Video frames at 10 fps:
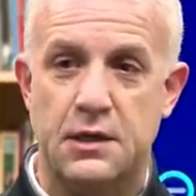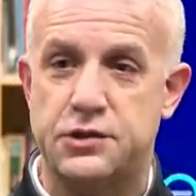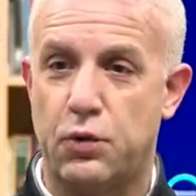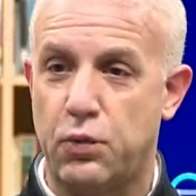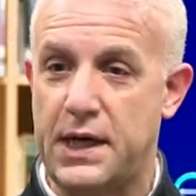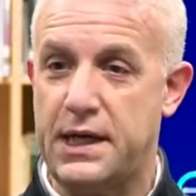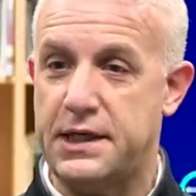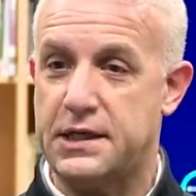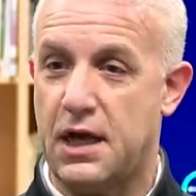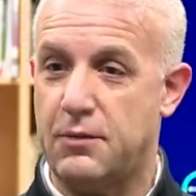So we
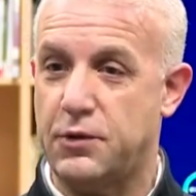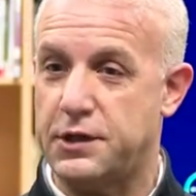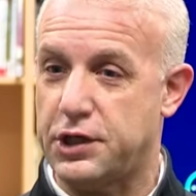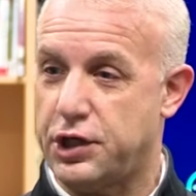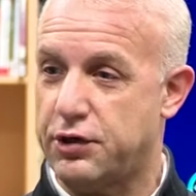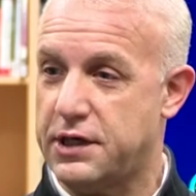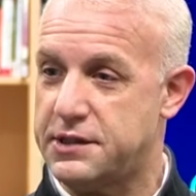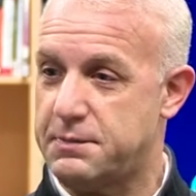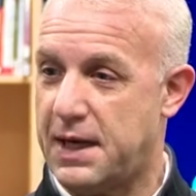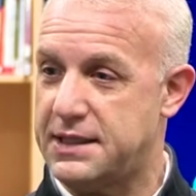need to come with a
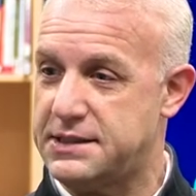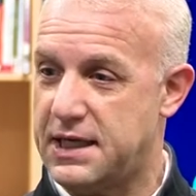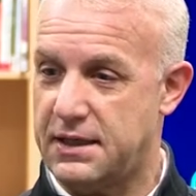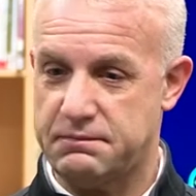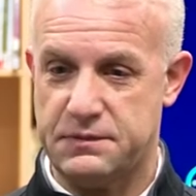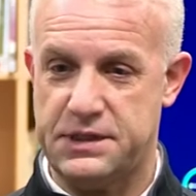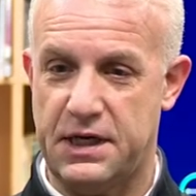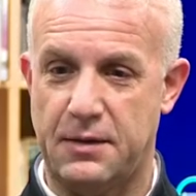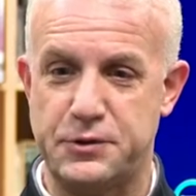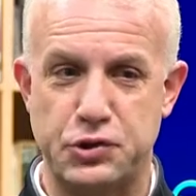curious mindset,
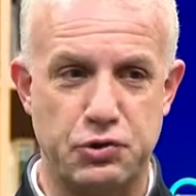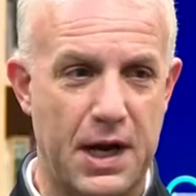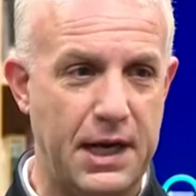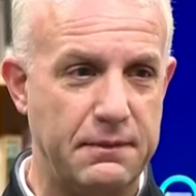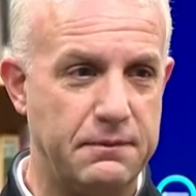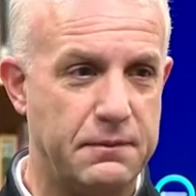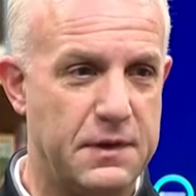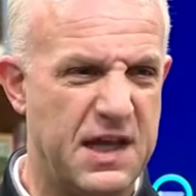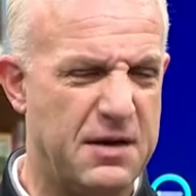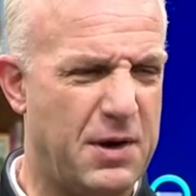sit up straight,
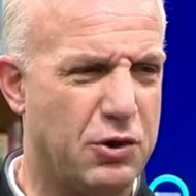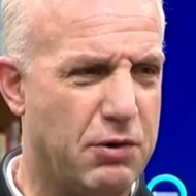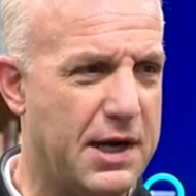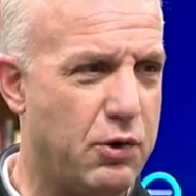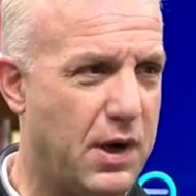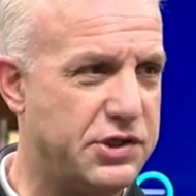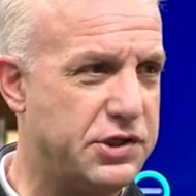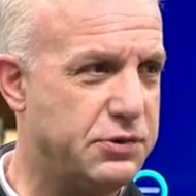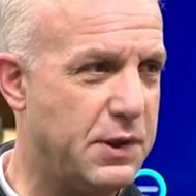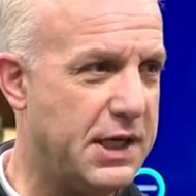think about great
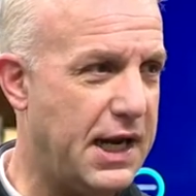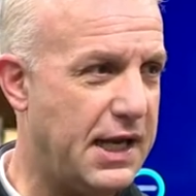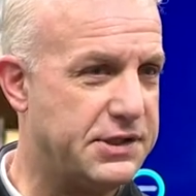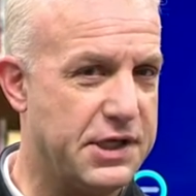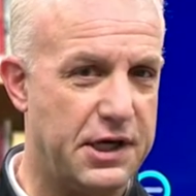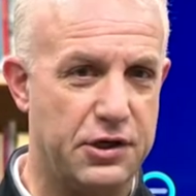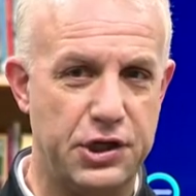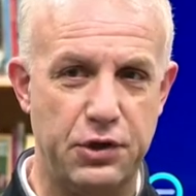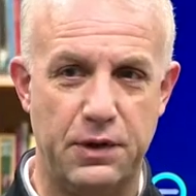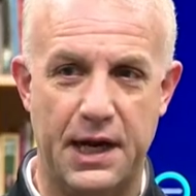questions we could ask in our
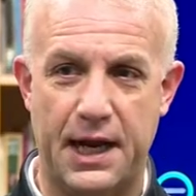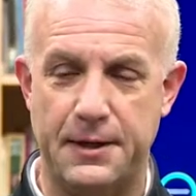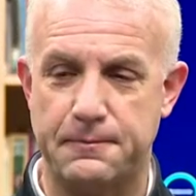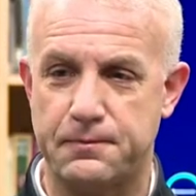Q&A.